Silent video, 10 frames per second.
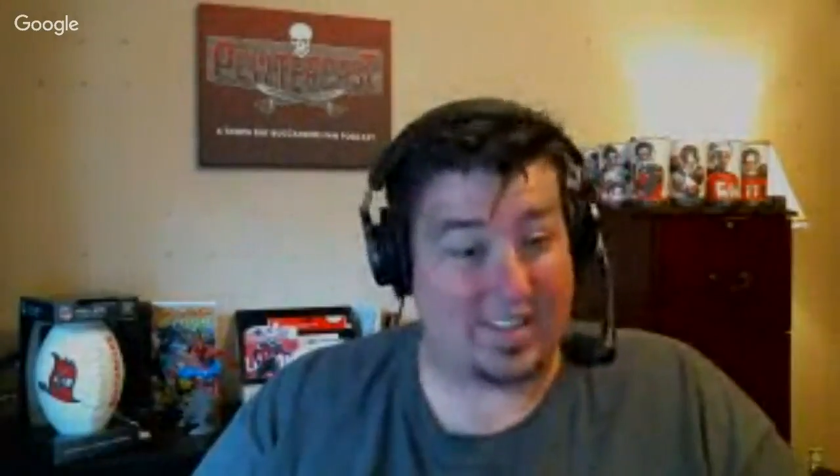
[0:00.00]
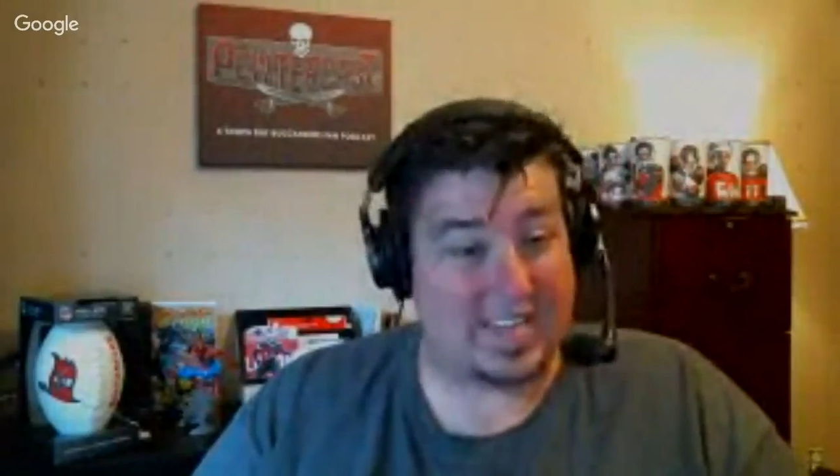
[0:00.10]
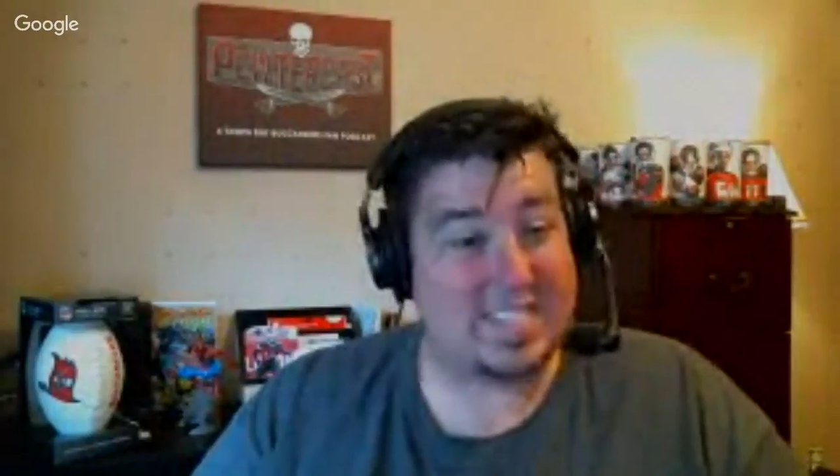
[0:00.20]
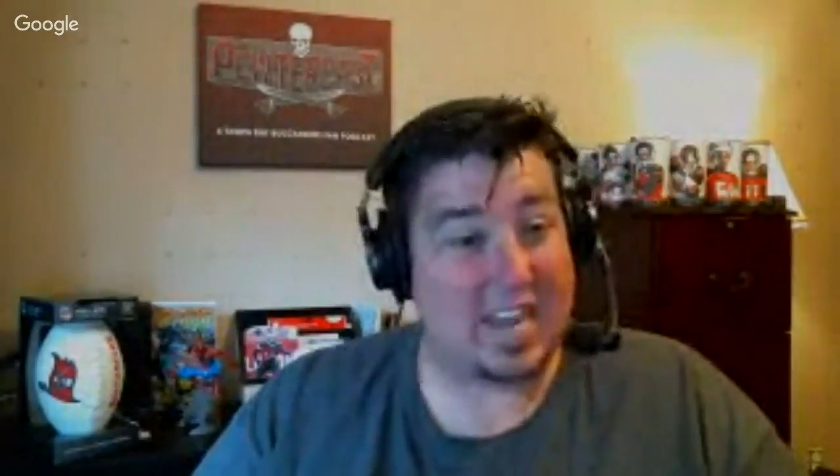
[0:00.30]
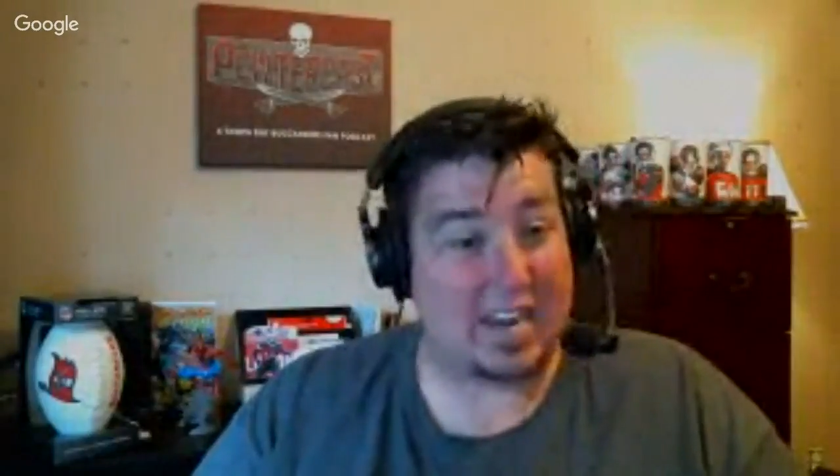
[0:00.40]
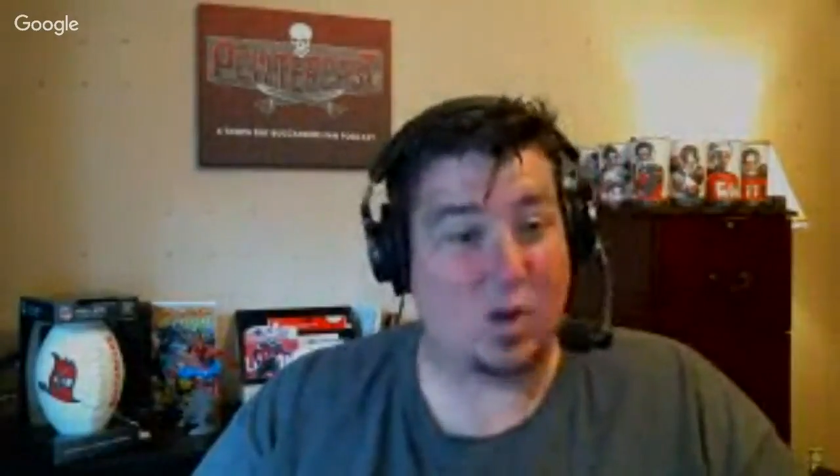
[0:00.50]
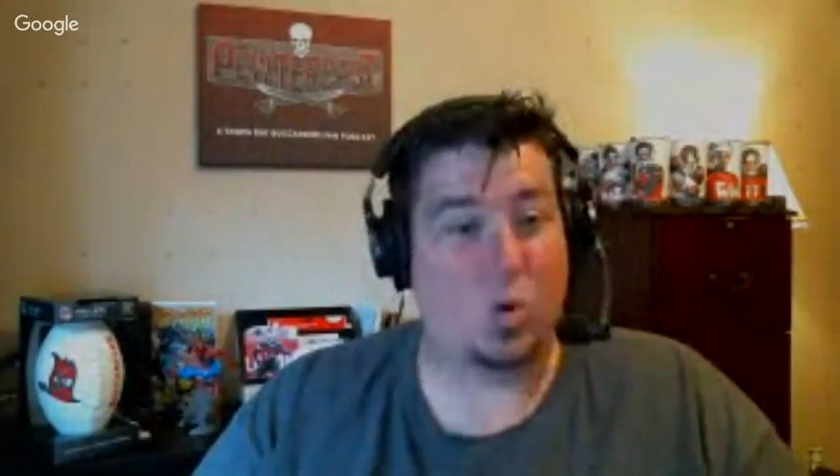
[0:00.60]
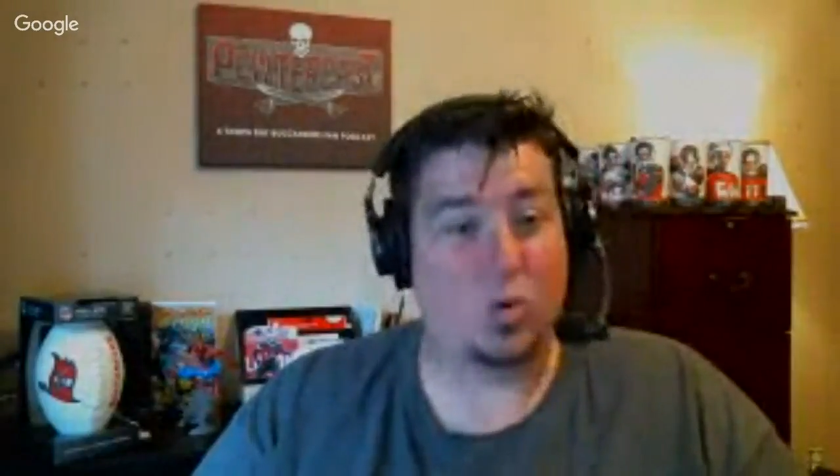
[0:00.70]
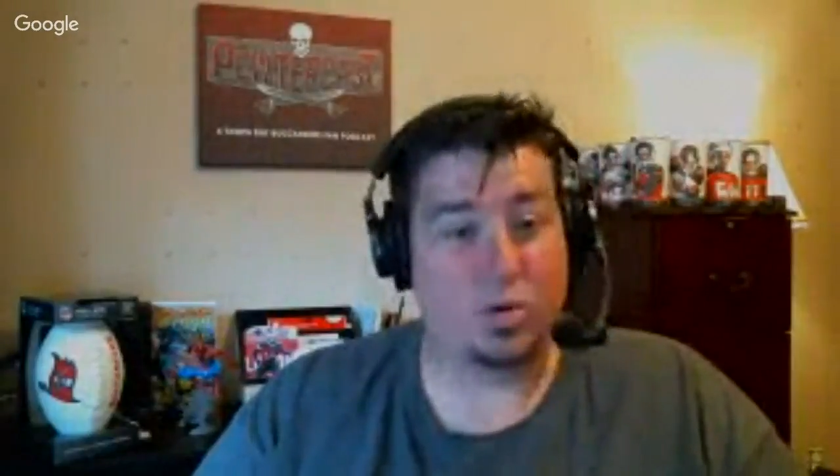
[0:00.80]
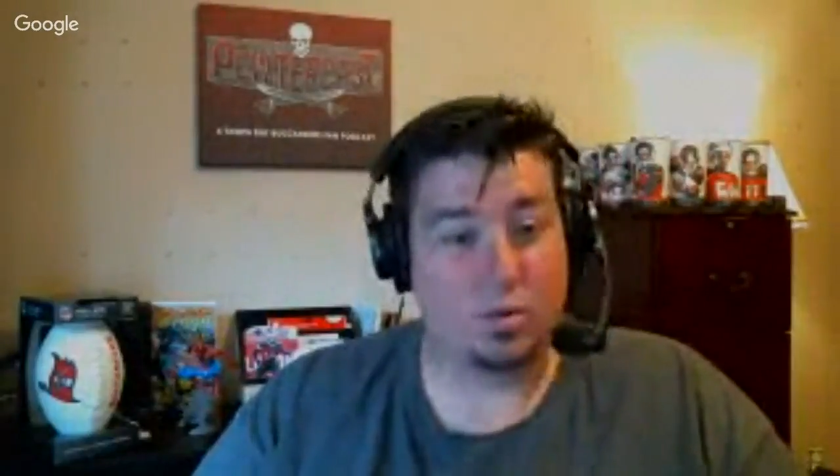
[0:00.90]
Like, he's getting
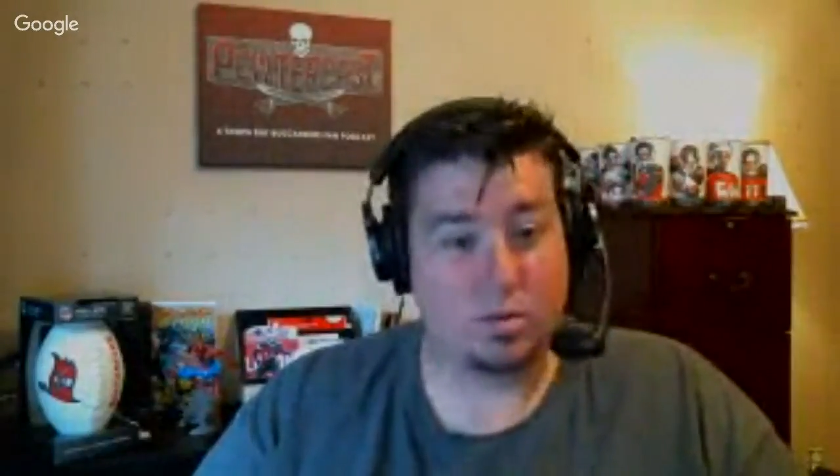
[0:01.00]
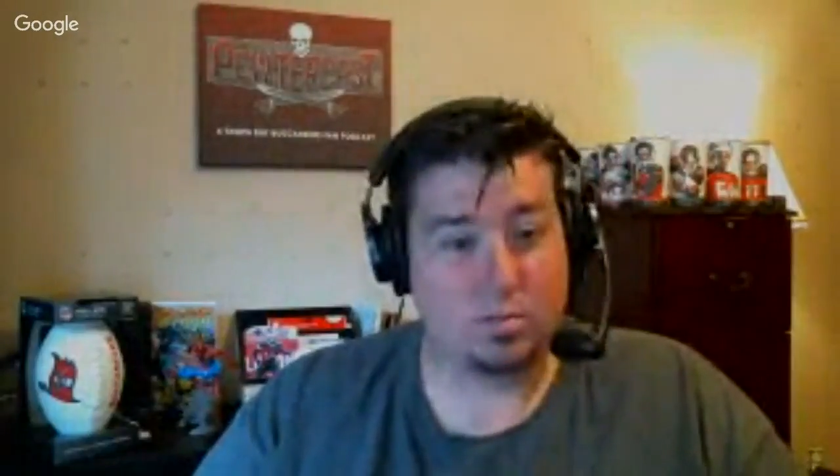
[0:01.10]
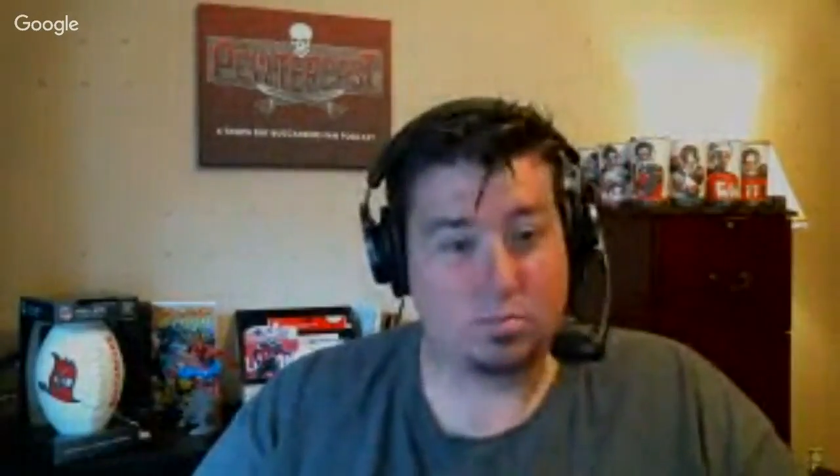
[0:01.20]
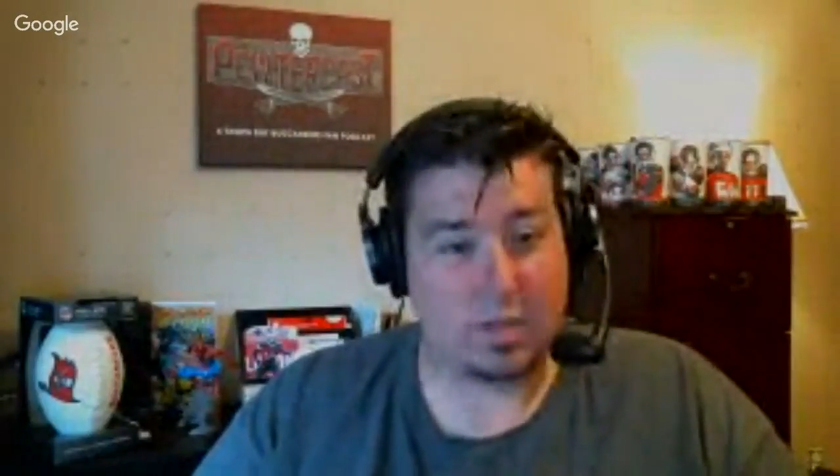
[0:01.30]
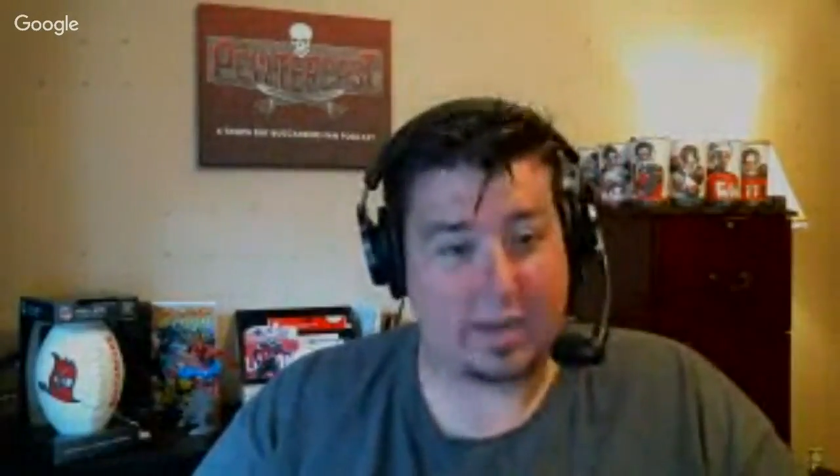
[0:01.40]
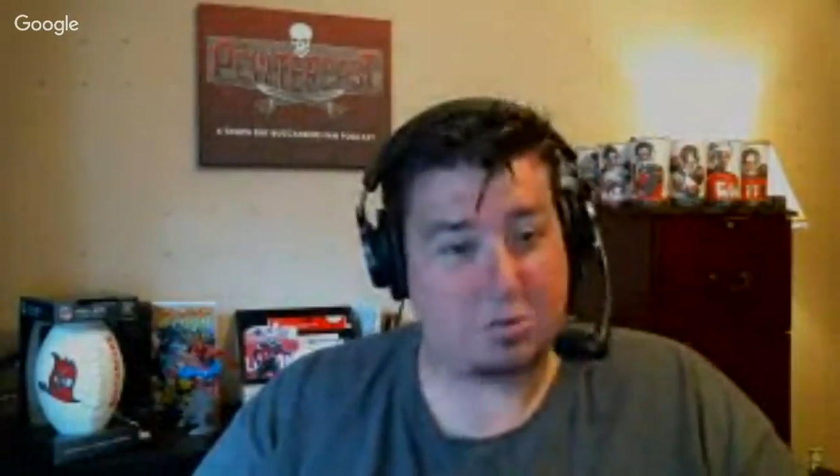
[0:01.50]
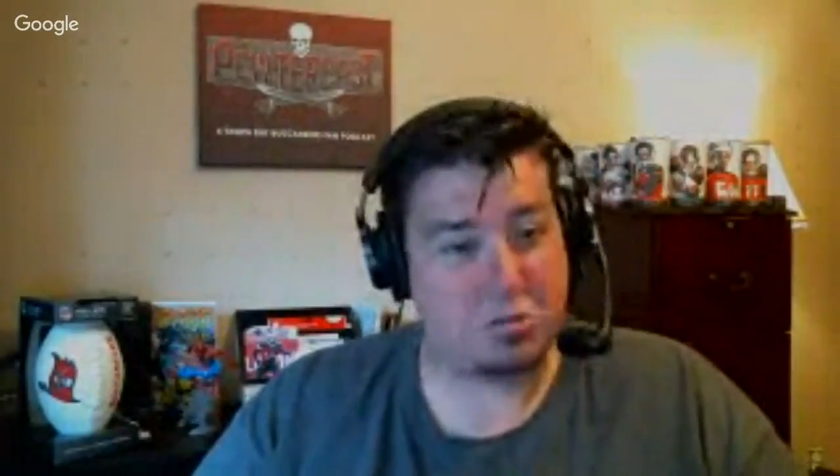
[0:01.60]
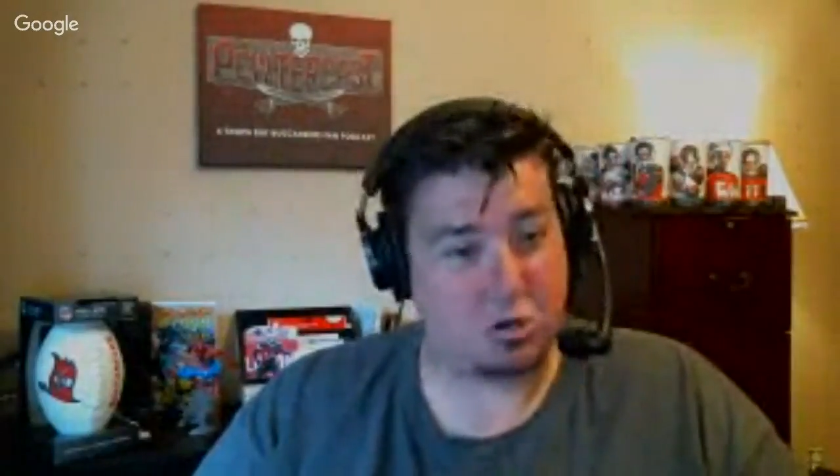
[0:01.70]
old, like